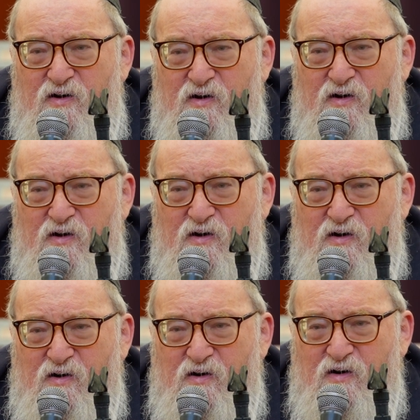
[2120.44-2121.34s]
do an
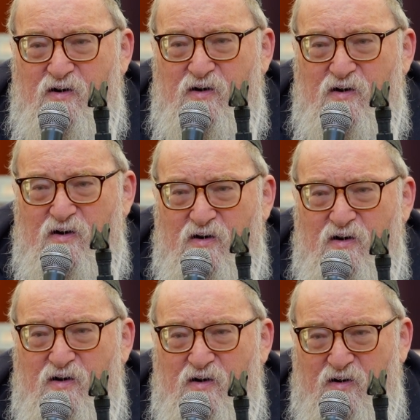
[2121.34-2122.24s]
act of
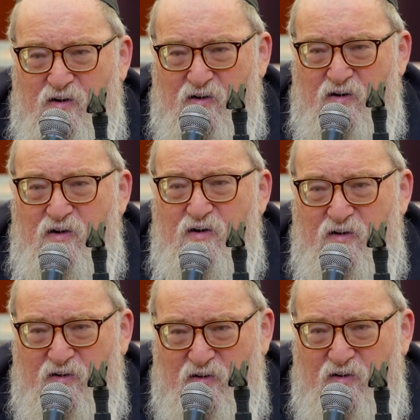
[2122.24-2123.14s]
avodah zarah,
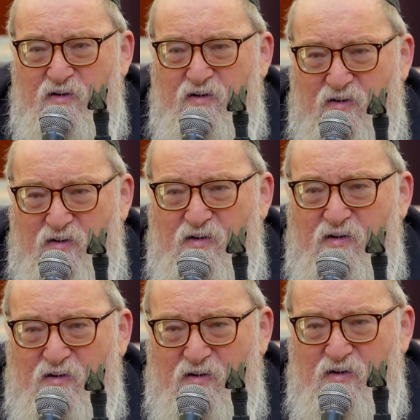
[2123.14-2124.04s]
others
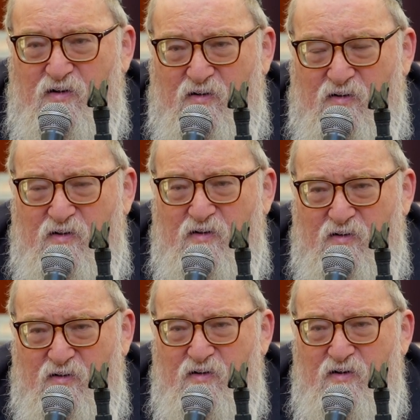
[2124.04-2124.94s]
around you will see
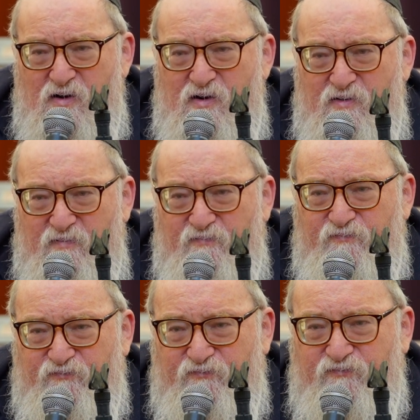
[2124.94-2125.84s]
that and will then
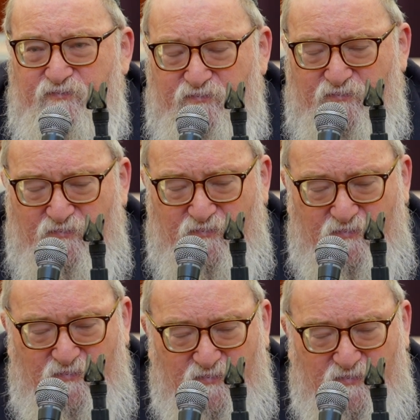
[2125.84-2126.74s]
think you
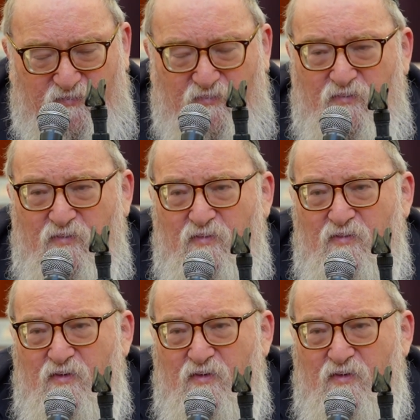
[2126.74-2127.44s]
are doing avodah zarah.